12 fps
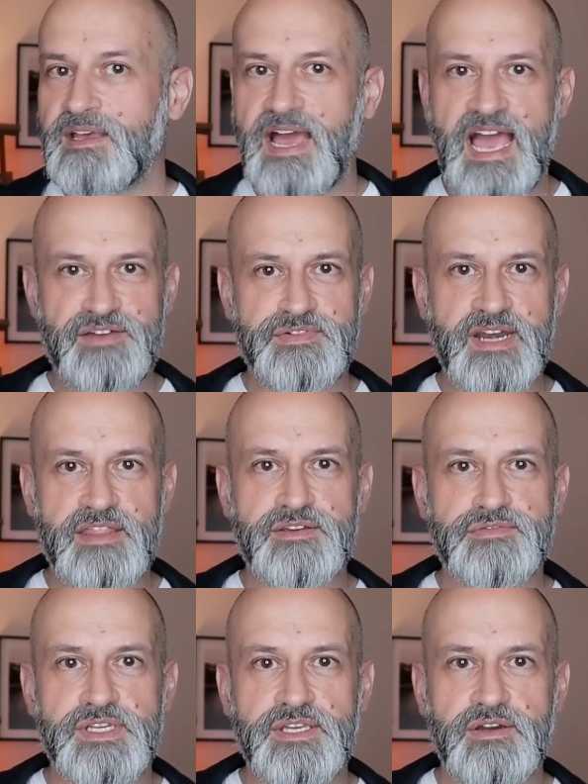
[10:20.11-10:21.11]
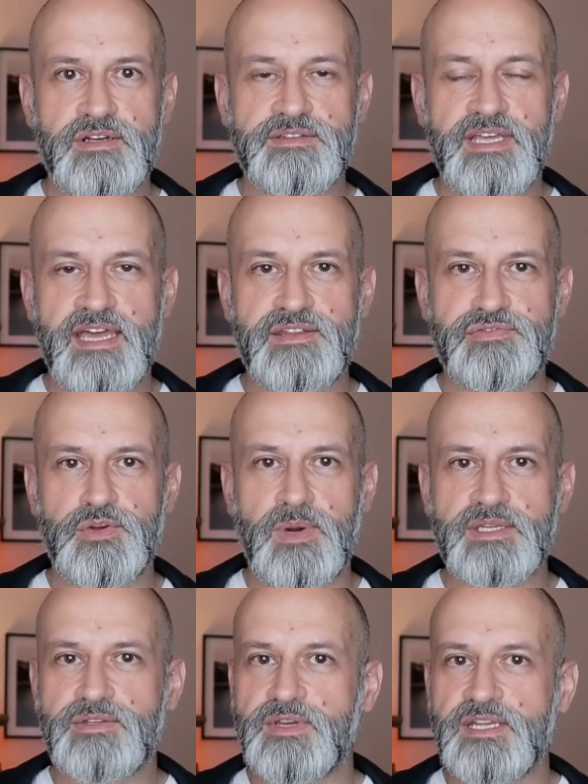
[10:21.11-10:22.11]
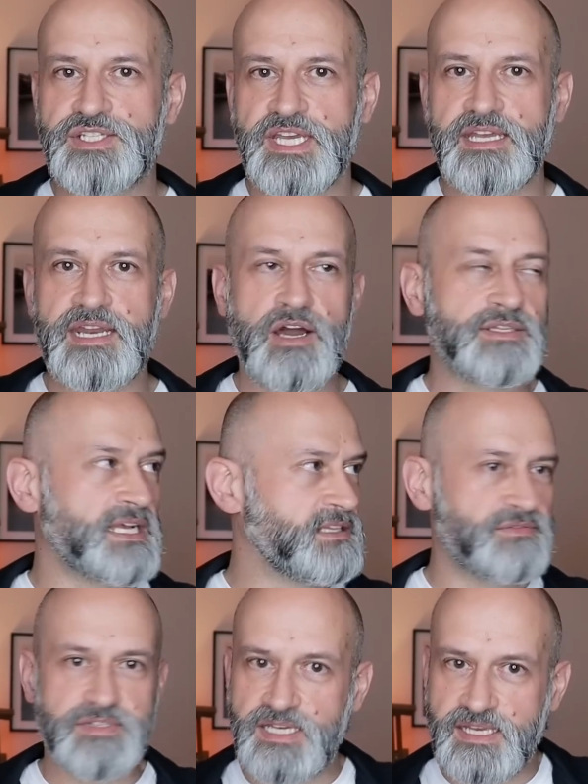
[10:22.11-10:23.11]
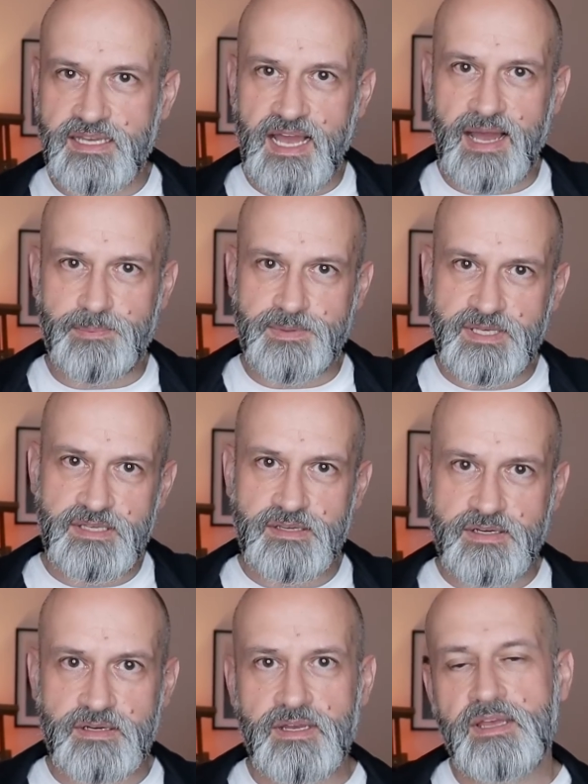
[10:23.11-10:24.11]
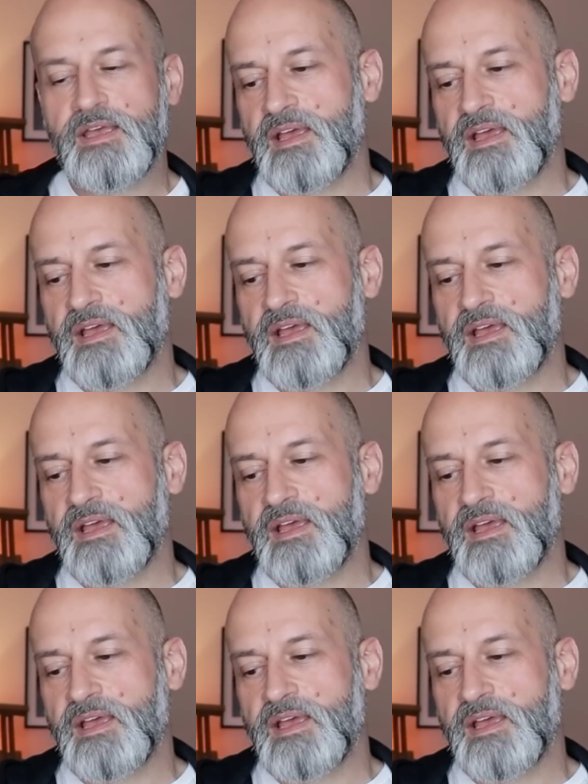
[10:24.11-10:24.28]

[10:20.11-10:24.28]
I have another video on that. If you want, you can check it out. I'll leave a link up here.